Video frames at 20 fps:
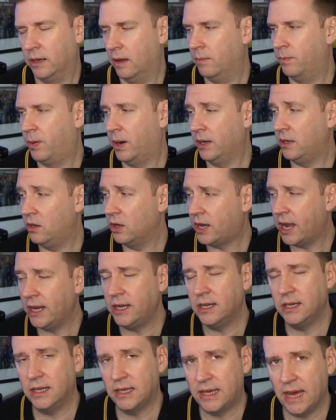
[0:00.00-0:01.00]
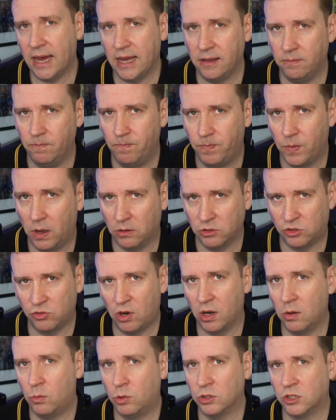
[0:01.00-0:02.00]
And by looking at the game, I was
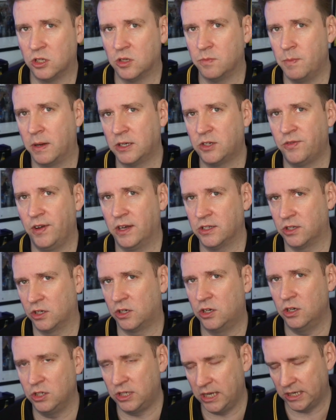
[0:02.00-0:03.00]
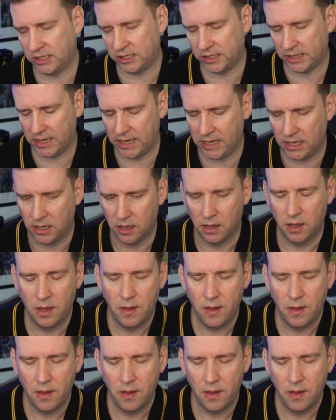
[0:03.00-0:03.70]
trying to watch as much of it as I could yesterday.